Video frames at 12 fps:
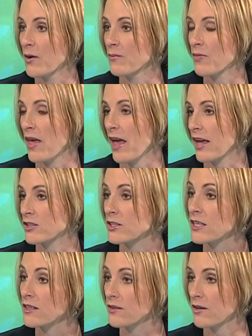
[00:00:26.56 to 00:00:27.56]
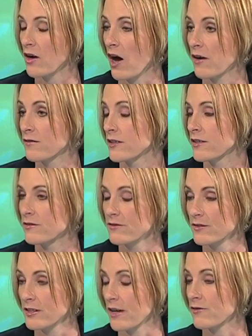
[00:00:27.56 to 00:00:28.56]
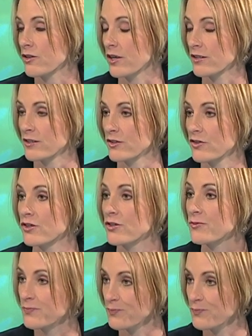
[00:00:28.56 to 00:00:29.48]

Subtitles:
they had to offer safe transit through.